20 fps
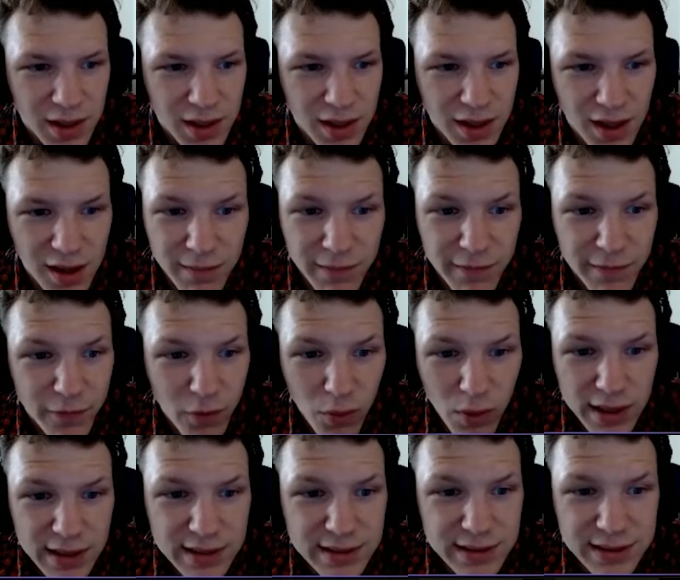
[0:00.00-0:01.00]

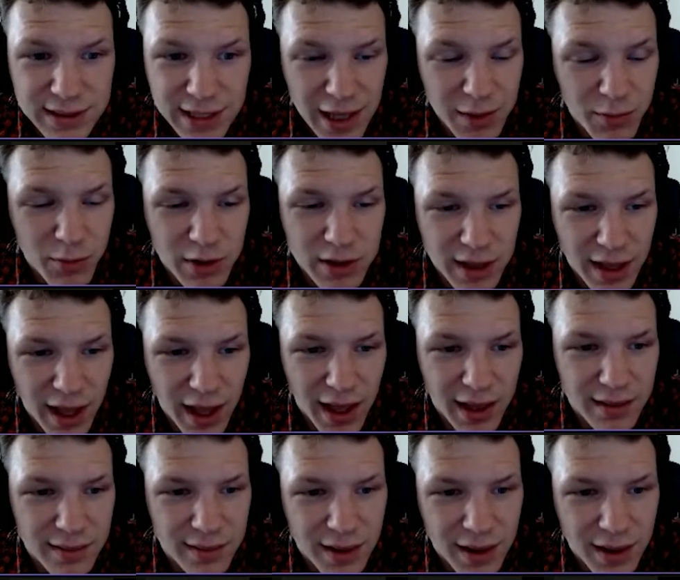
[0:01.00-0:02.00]
M40, same with that.
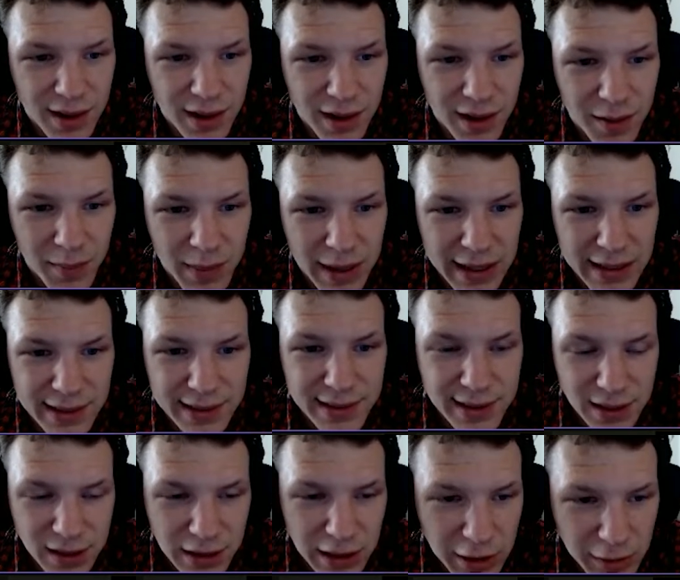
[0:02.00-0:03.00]
I like it
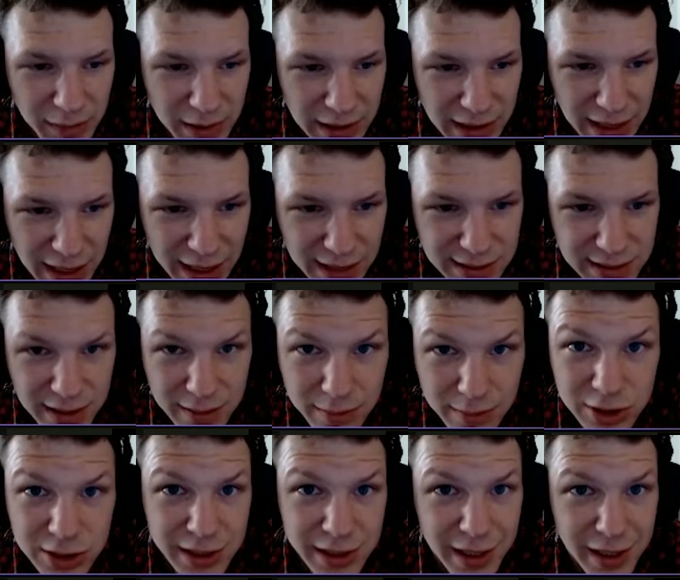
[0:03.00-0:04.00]
a little bit less. I'm
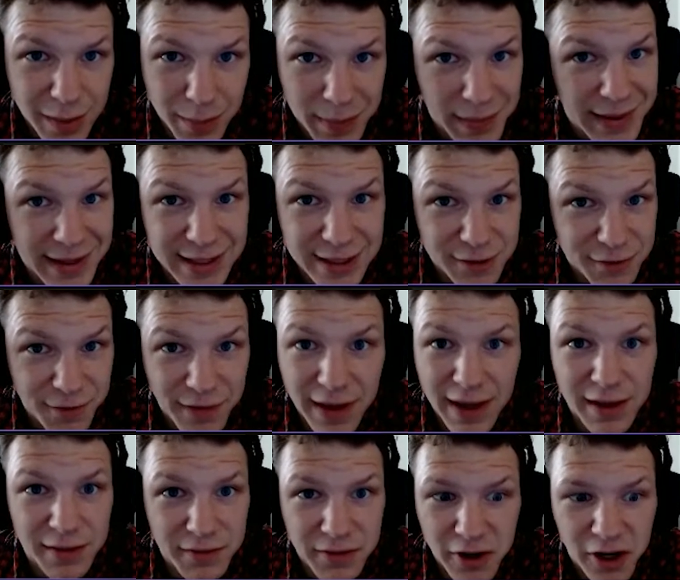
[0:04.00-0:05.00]
just not the biggest
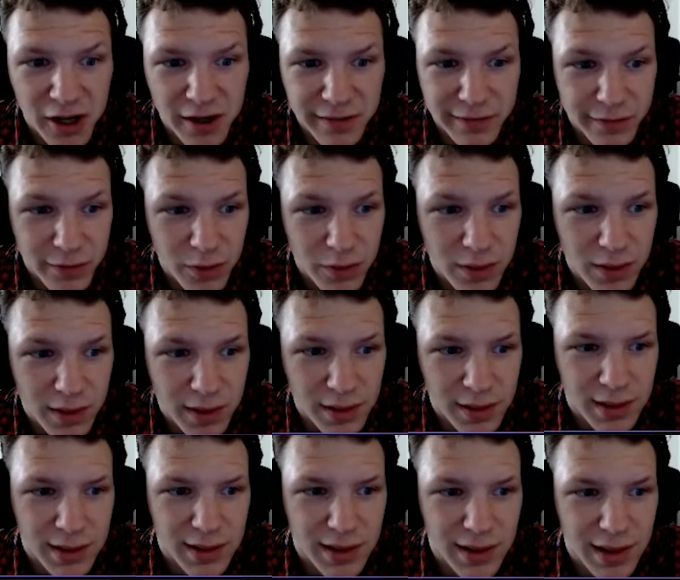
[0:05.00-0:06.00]
fan of CoD 4.
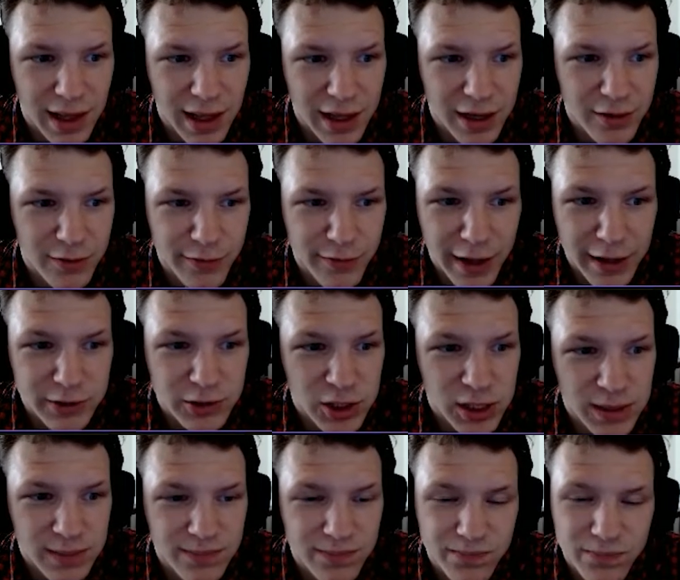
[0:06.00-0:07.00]

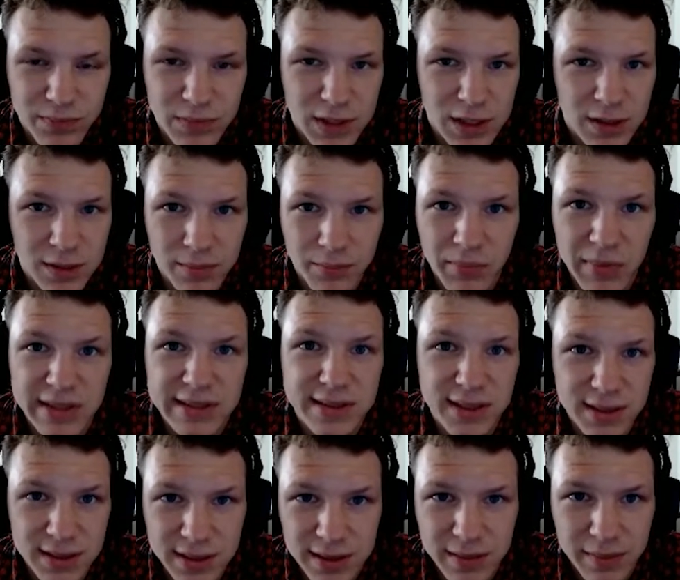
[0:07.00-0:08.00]
Intervention
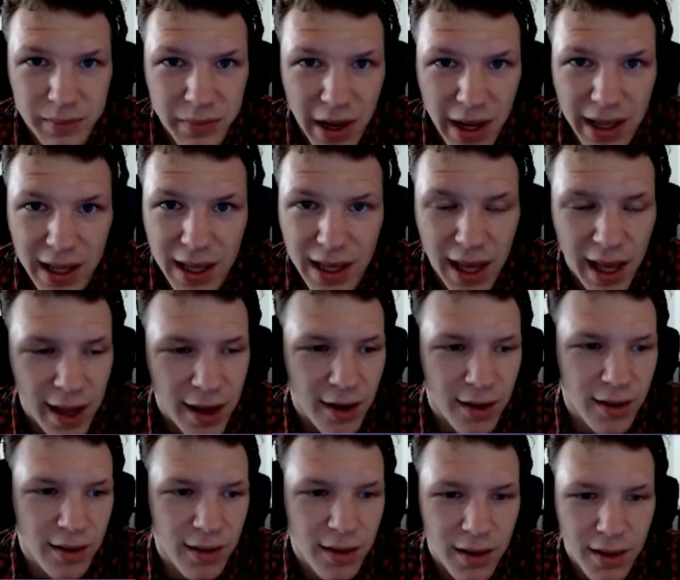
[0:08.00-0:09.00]
misses it by a
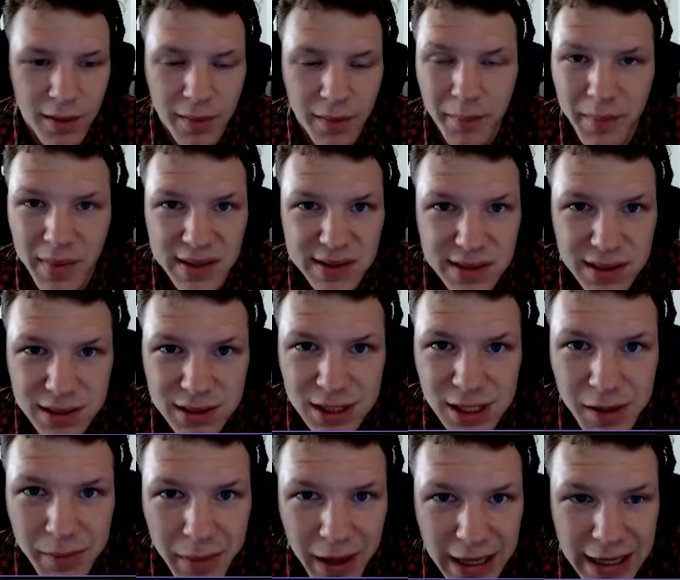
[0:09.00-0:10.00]
hair. Misses
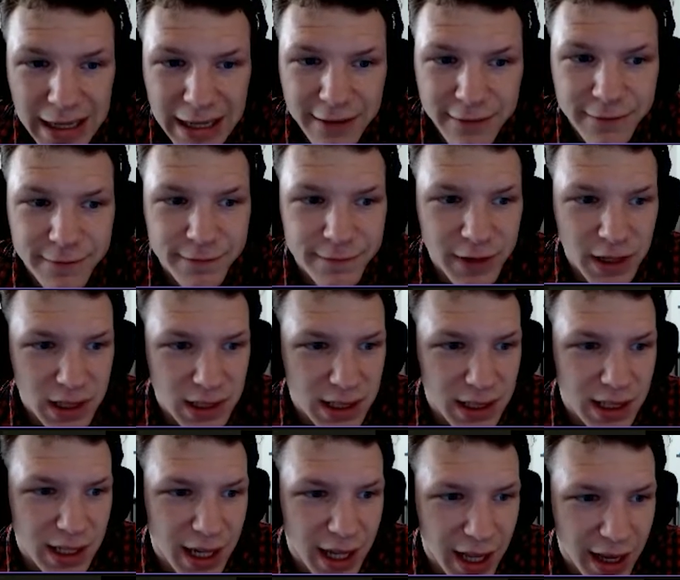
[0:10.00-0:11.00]
it by a
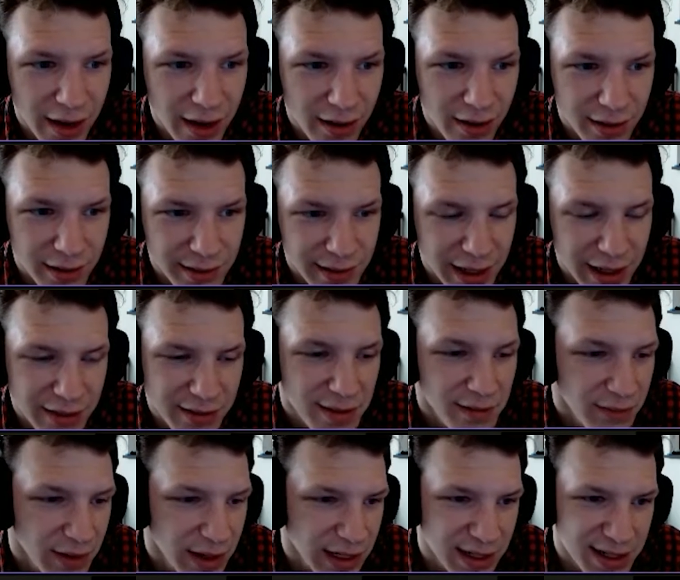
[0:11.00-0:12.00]
fucking hair. And I don't
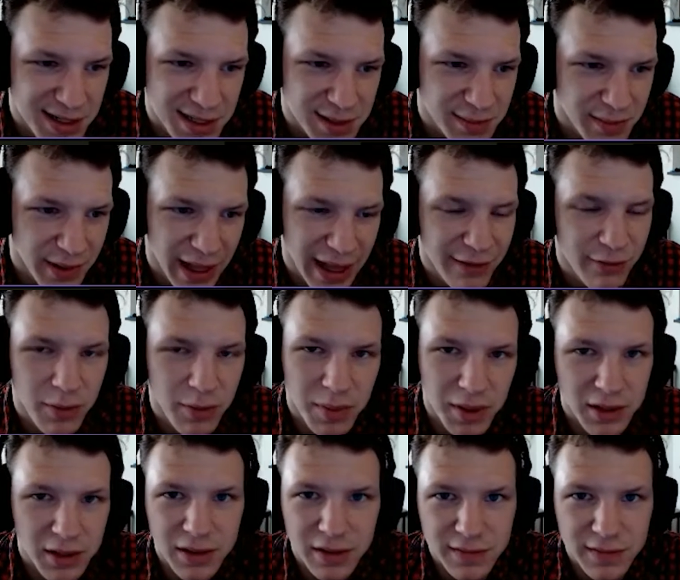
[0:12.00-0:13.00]
even need to explain.
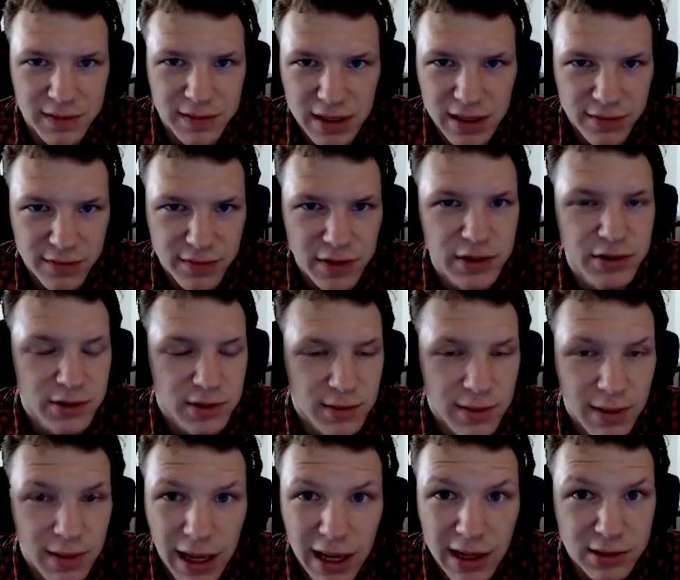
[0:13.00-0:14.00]
Everybody loves the Intervention,
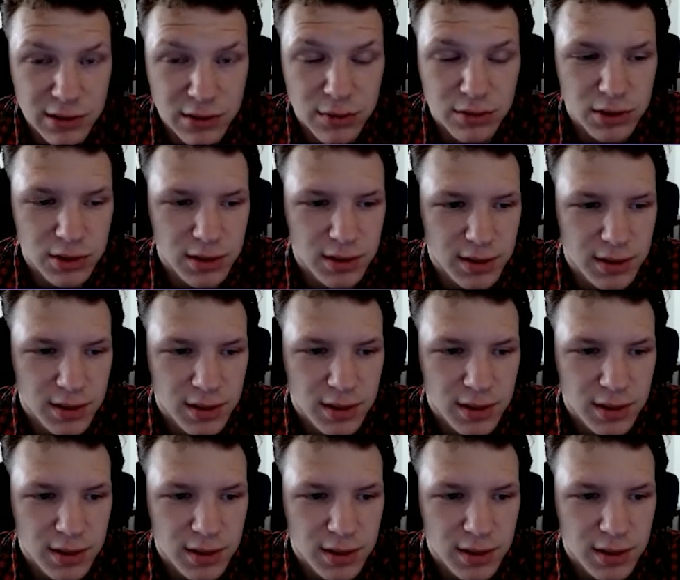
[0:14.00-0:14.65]
as you should.